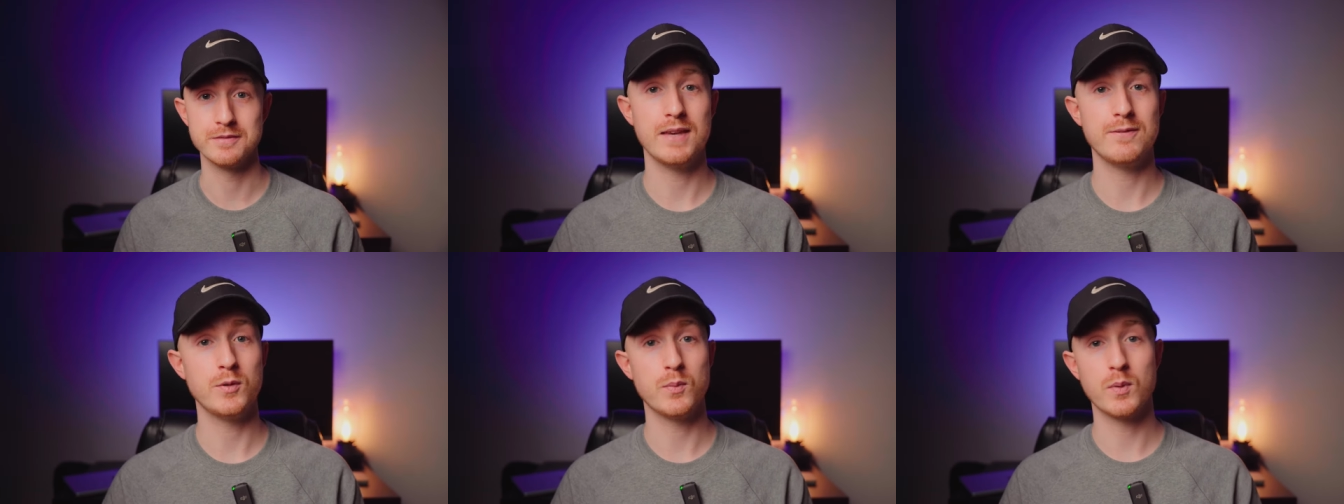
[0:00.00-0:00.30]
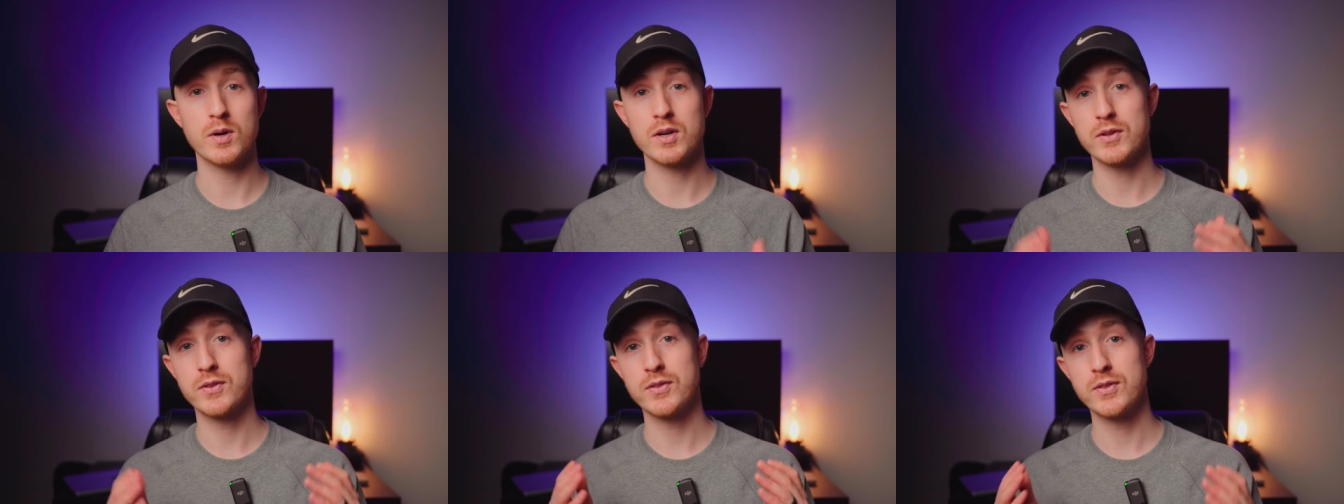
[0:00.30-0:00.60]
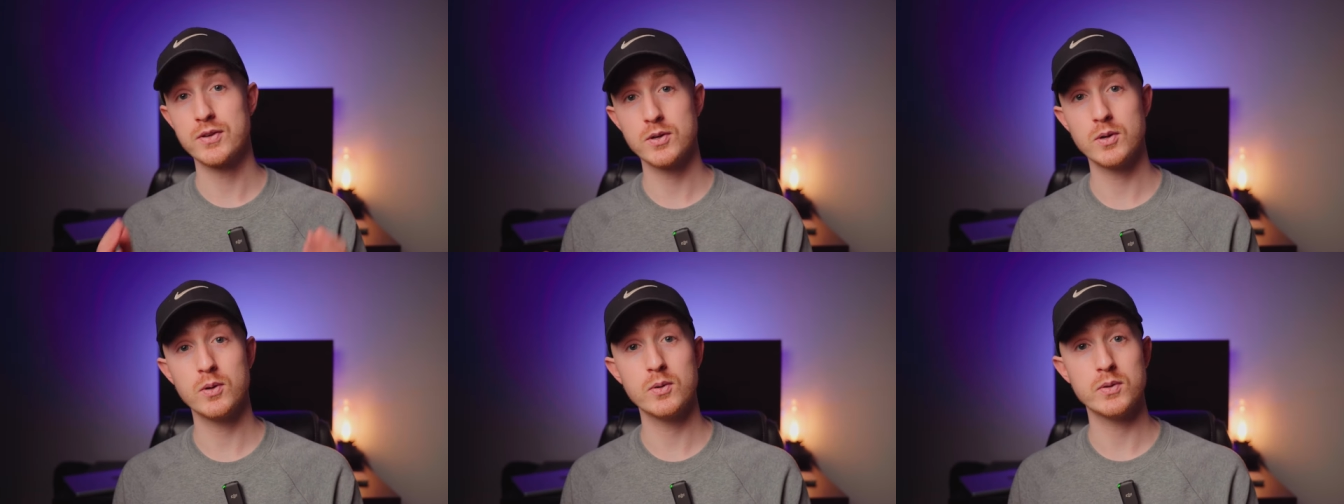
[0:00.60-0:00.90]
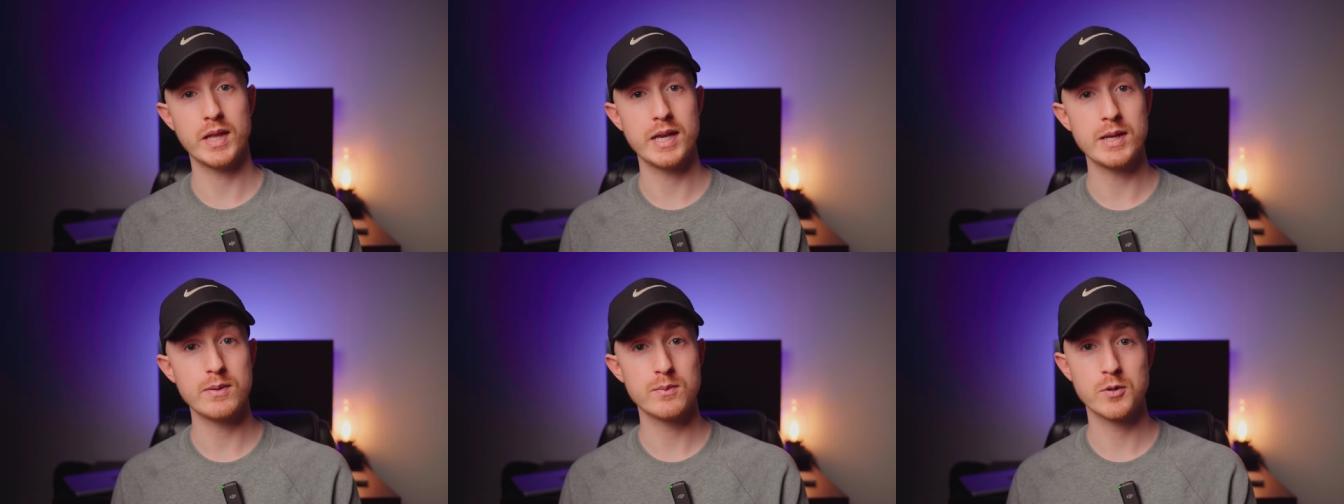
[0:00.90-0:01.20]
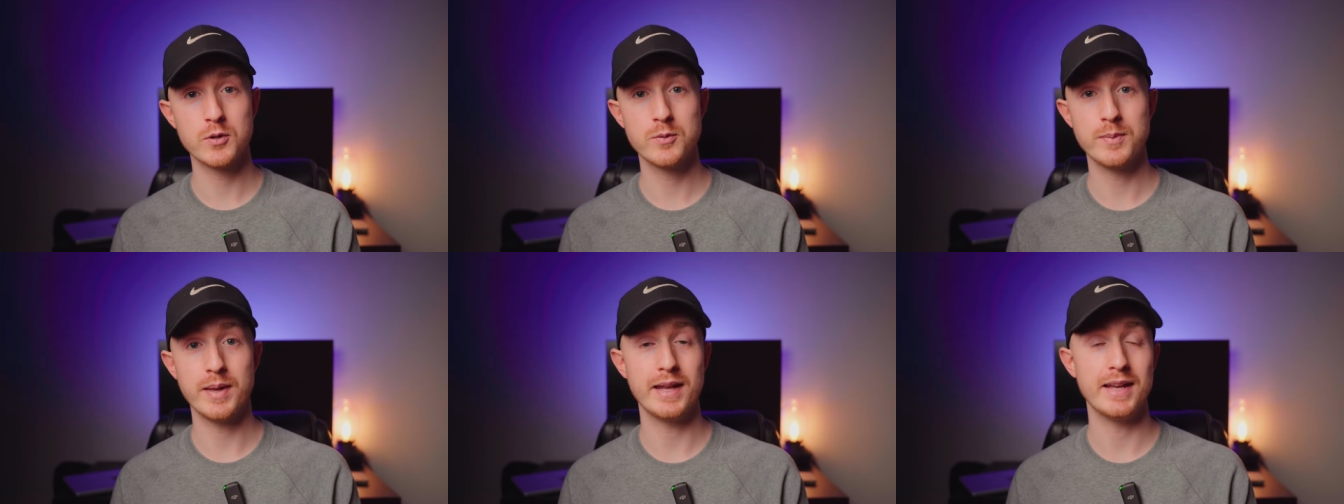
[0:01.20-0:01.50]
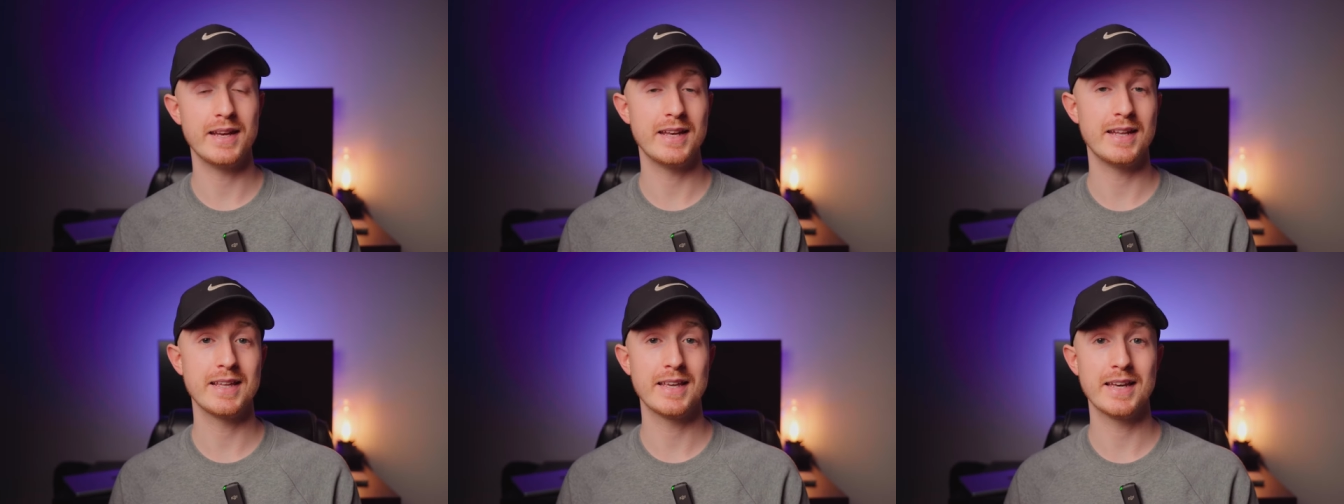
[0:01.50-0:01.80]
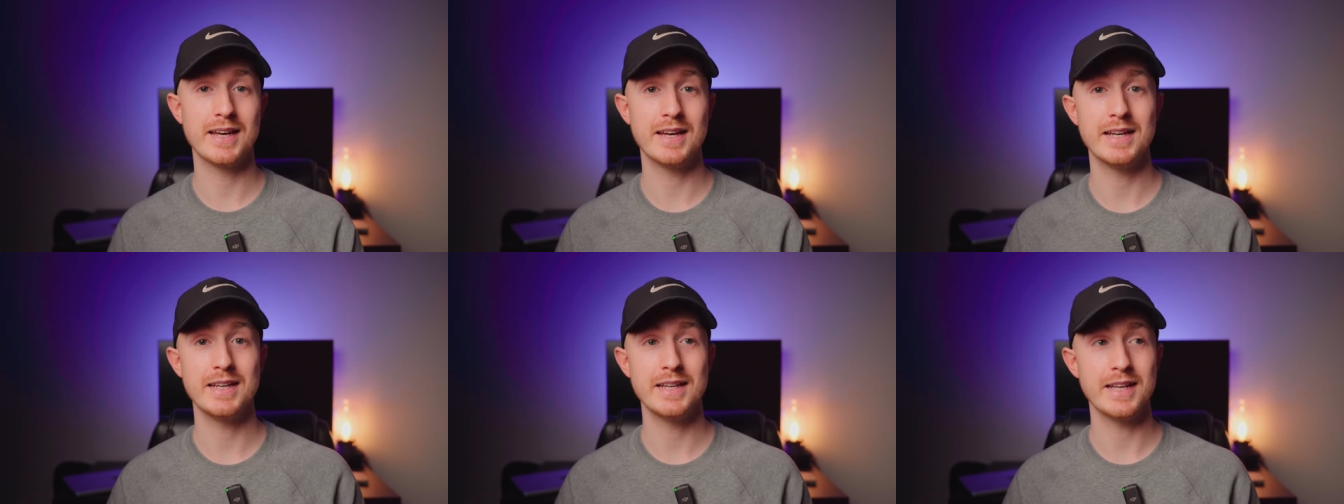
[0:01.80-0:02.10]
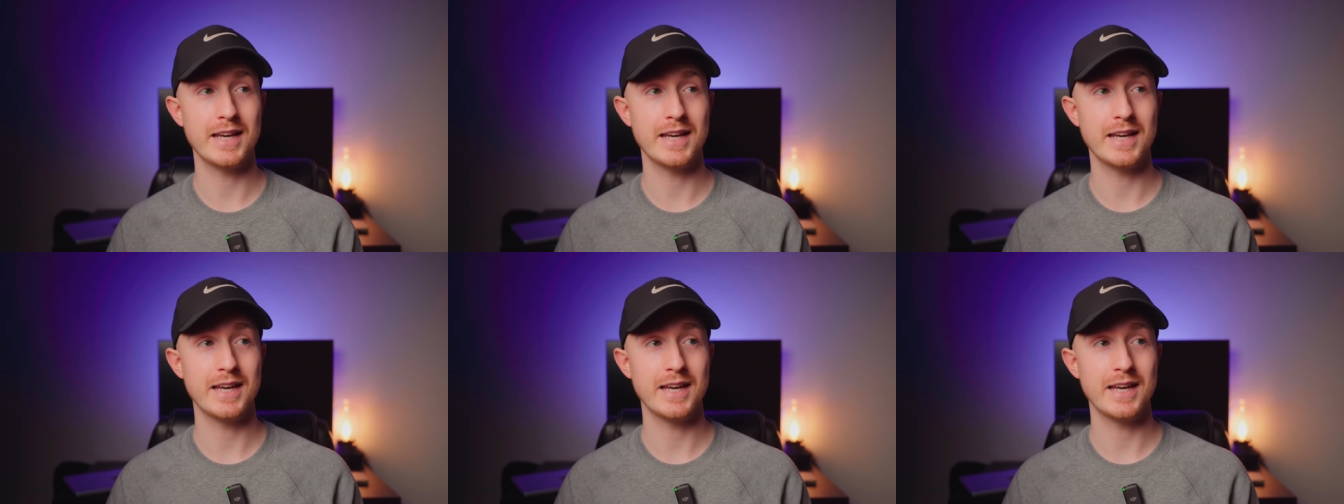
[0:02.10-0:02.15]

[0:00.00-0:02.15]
If you want a thorough Lightroom editing guide,